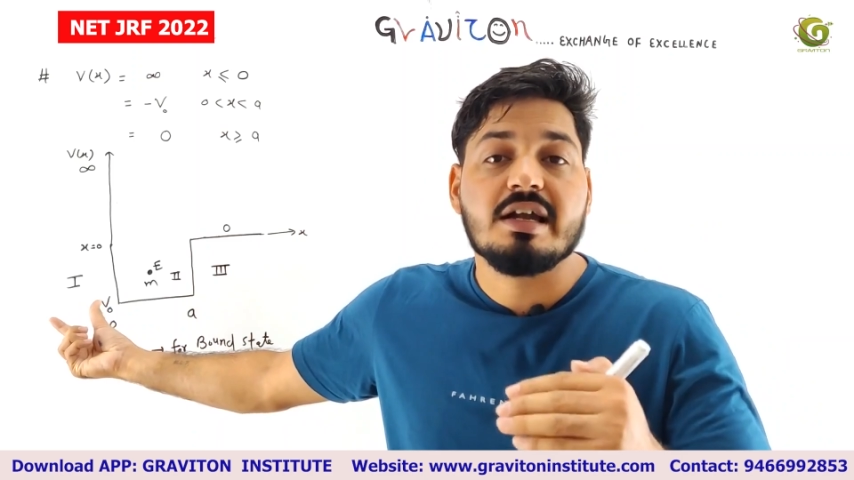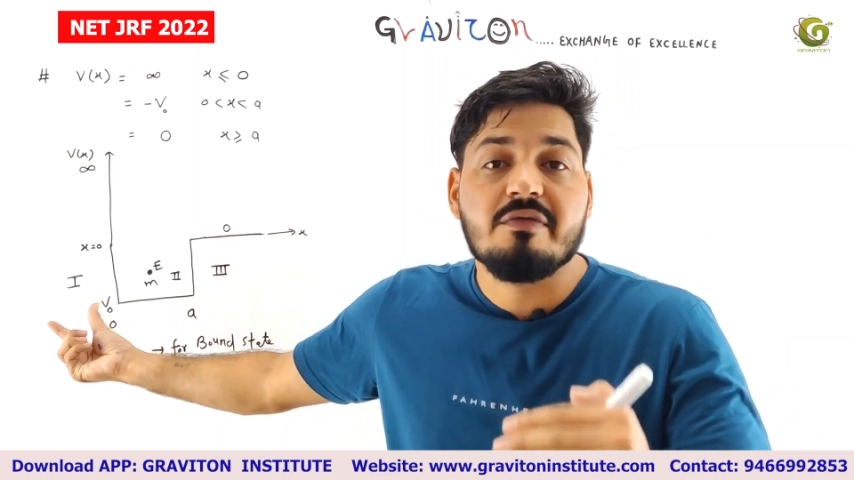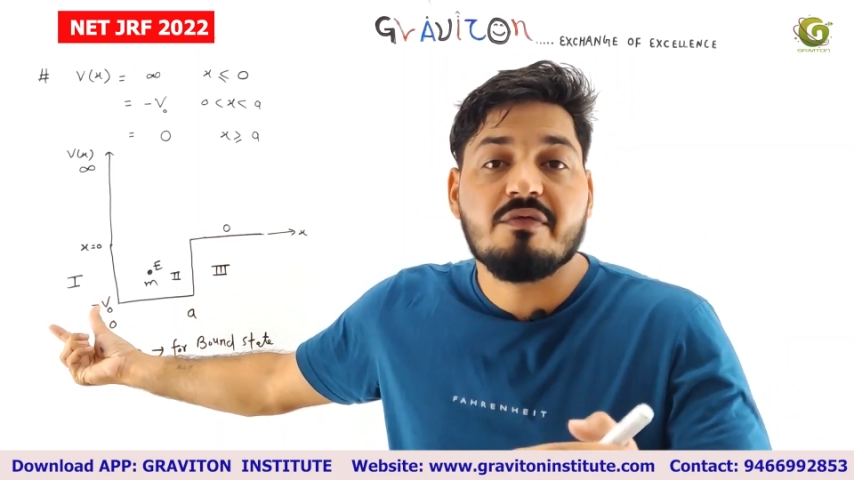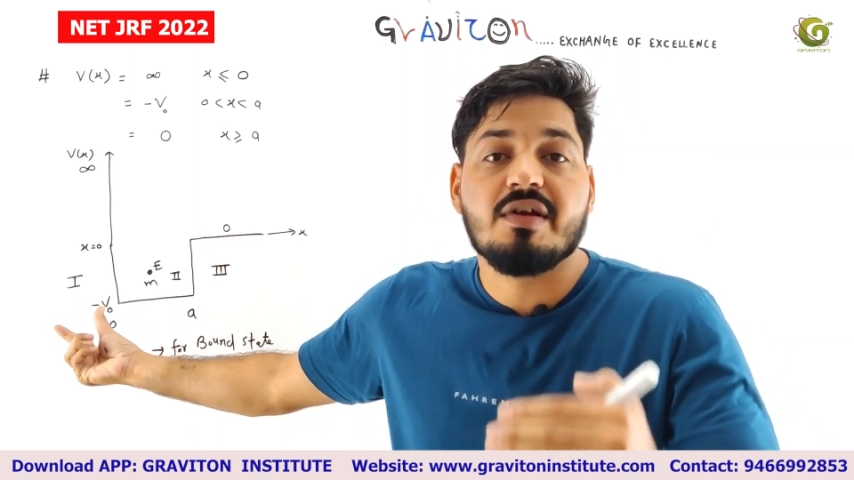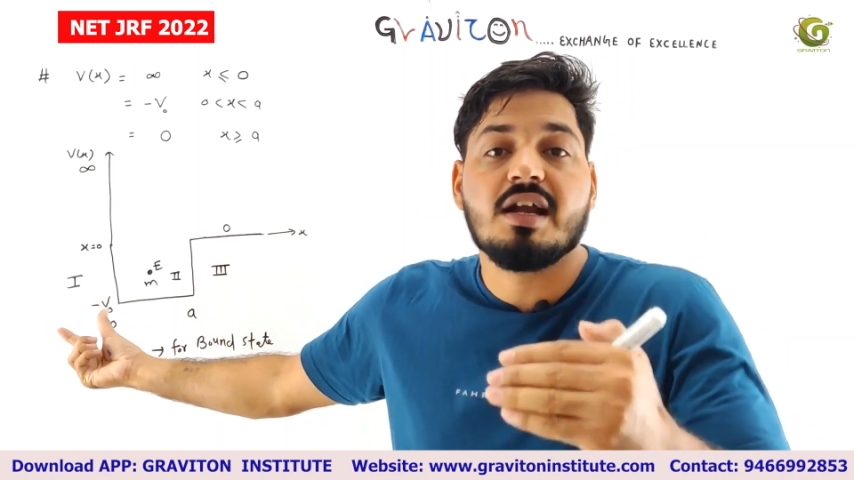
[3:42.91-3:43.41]

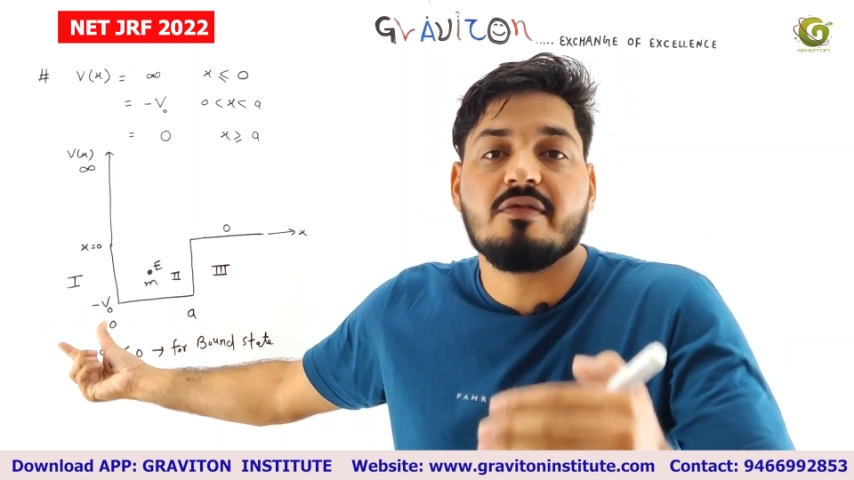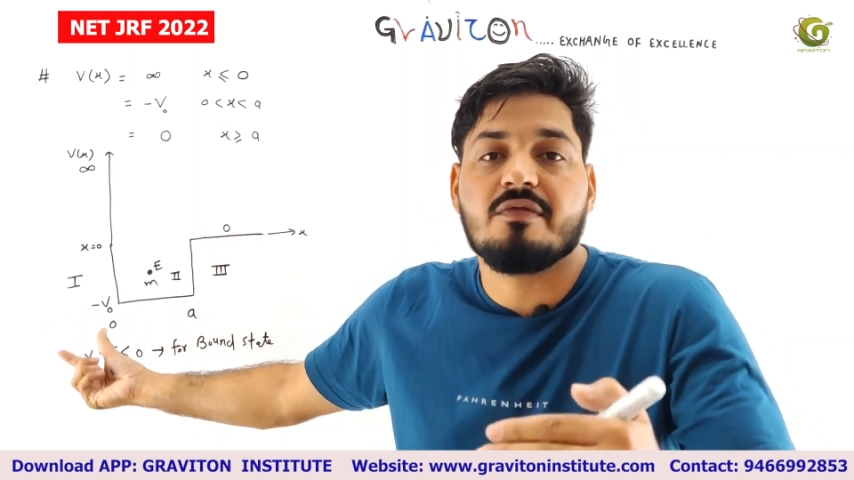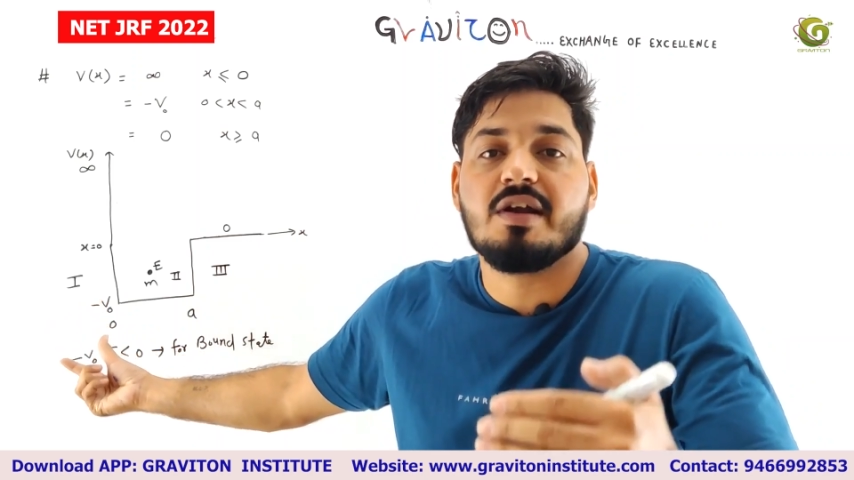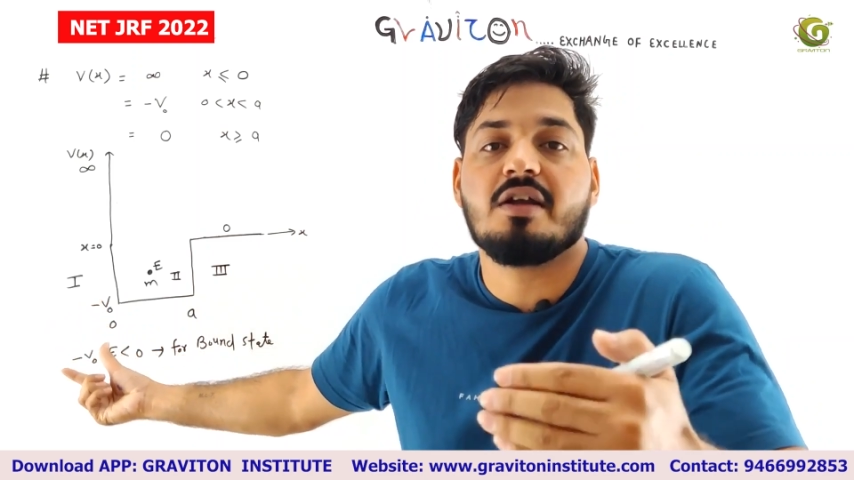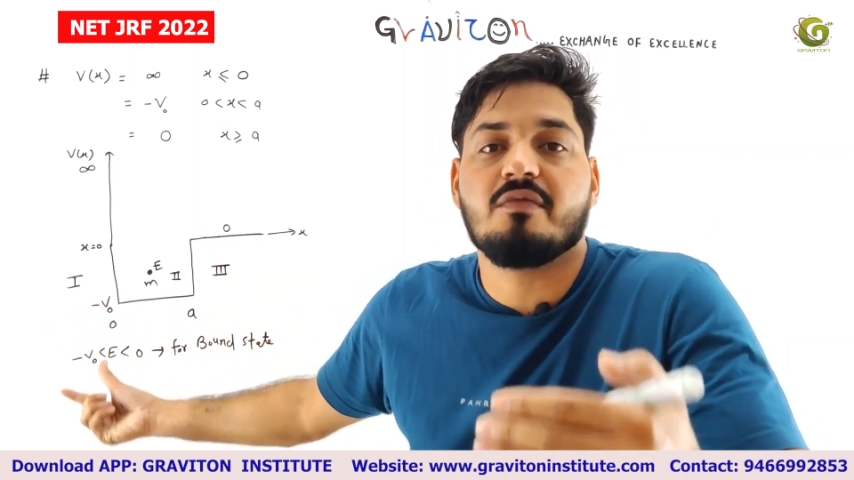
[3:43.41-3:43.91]

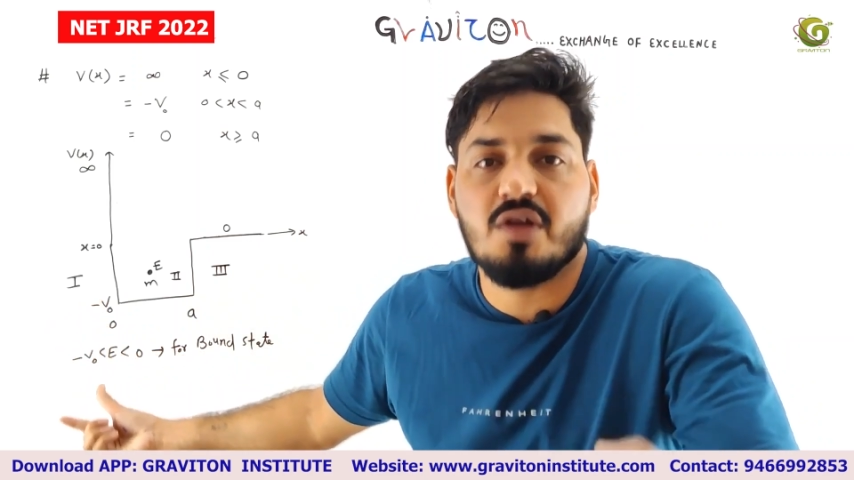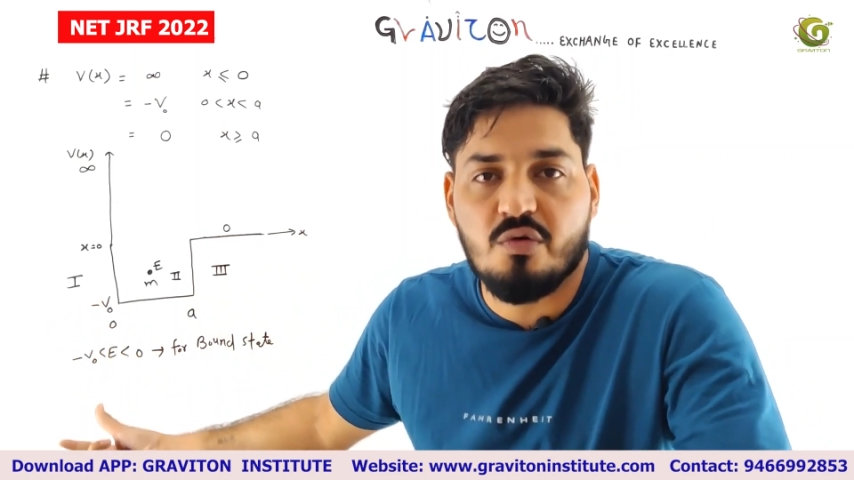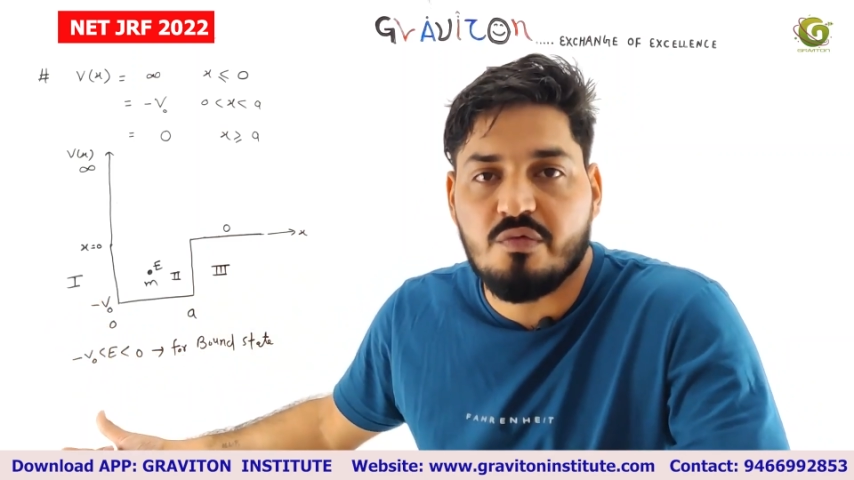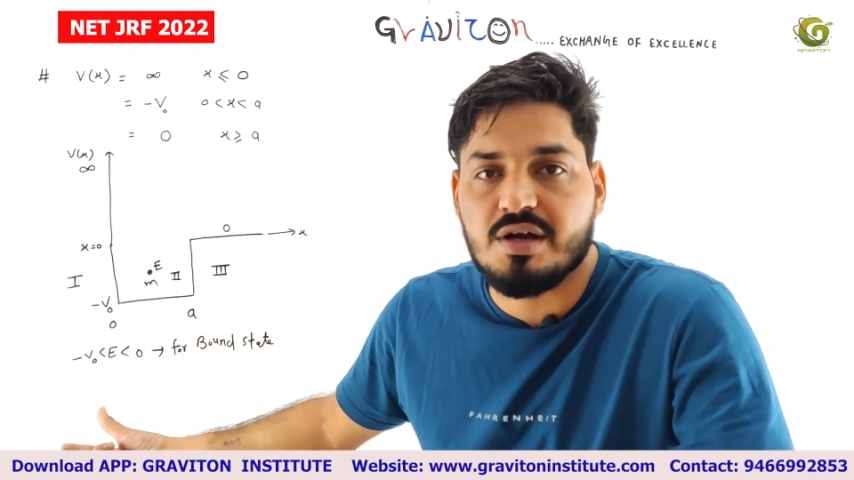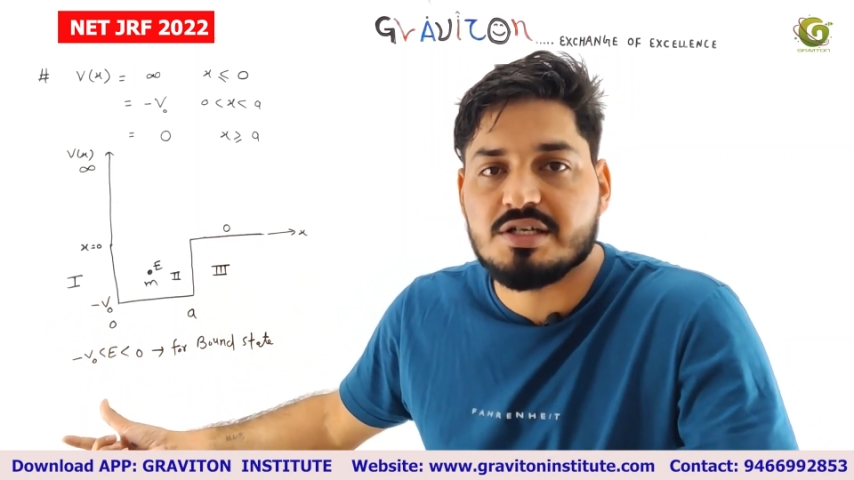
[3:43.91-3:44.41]
different wave
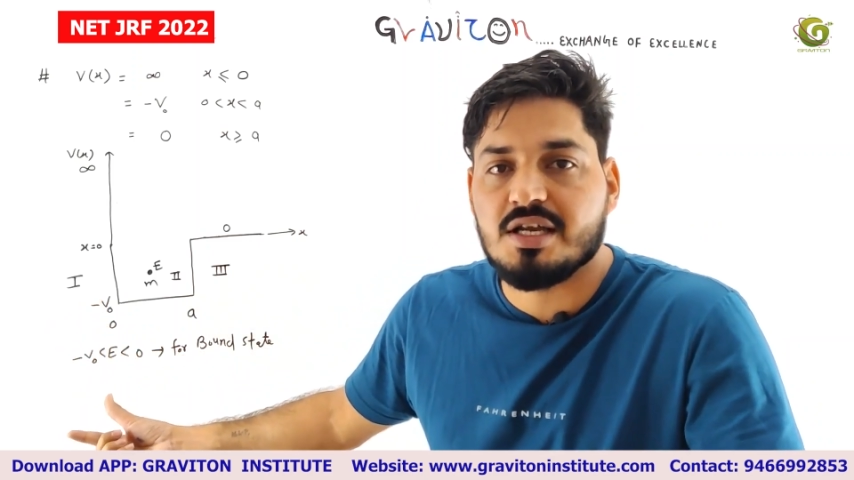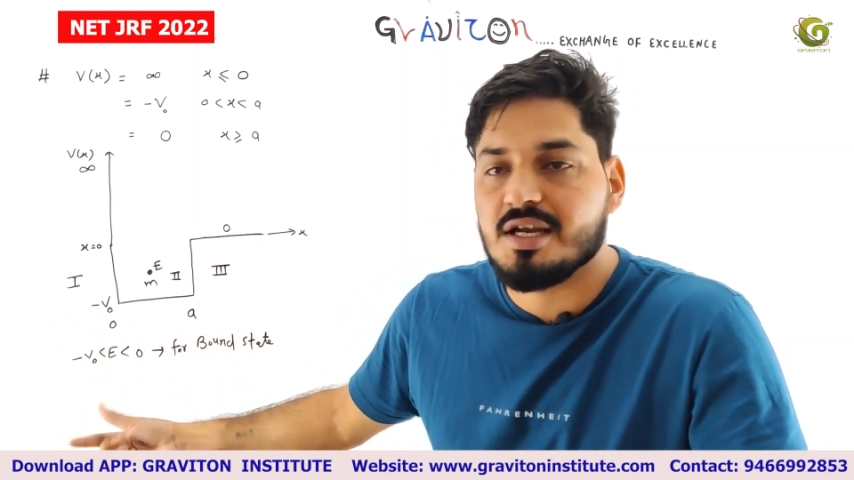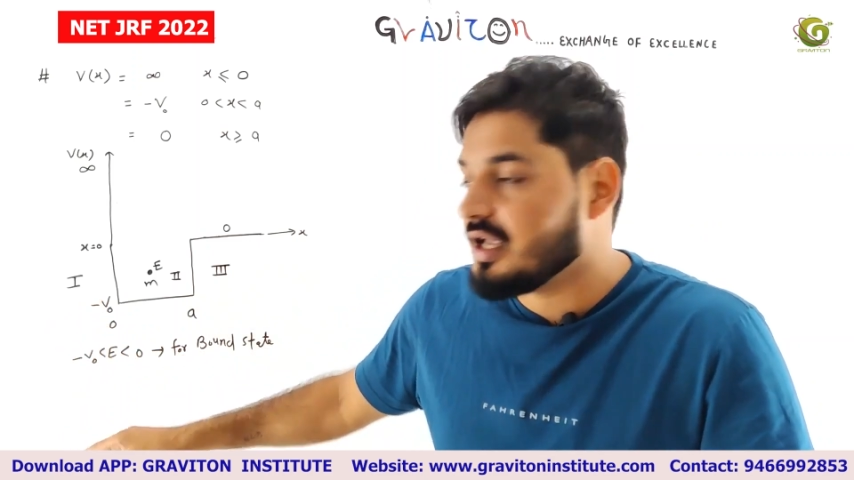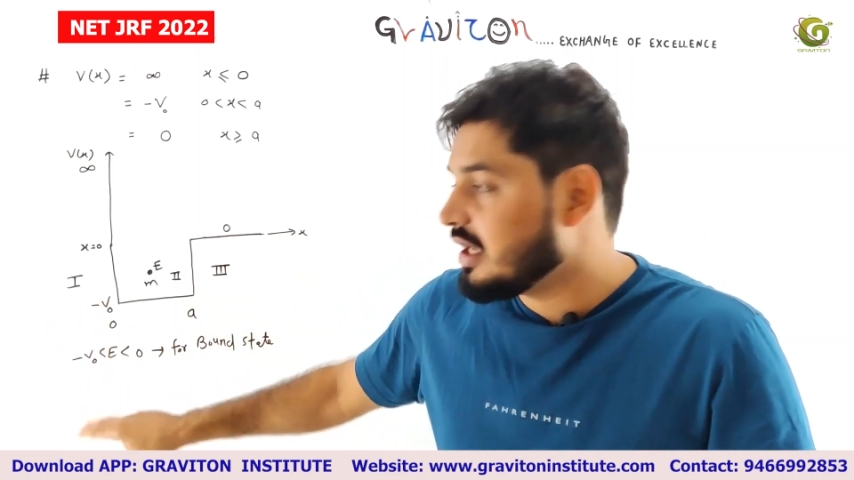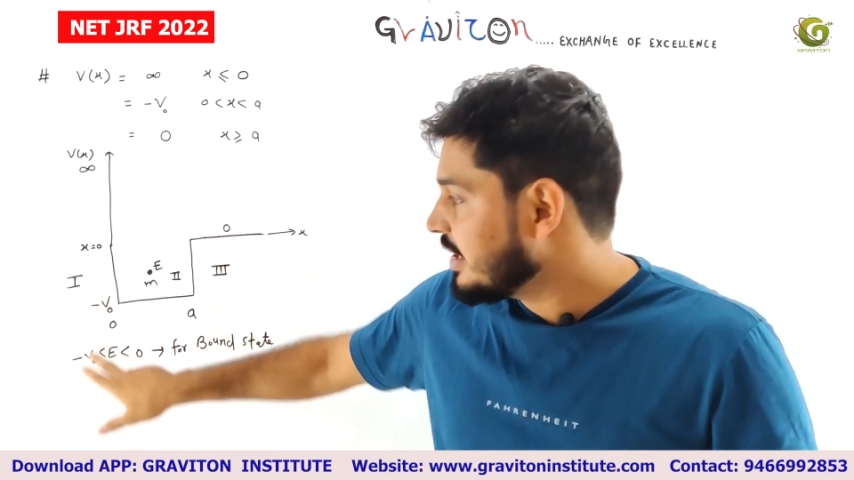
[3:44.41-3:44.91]
function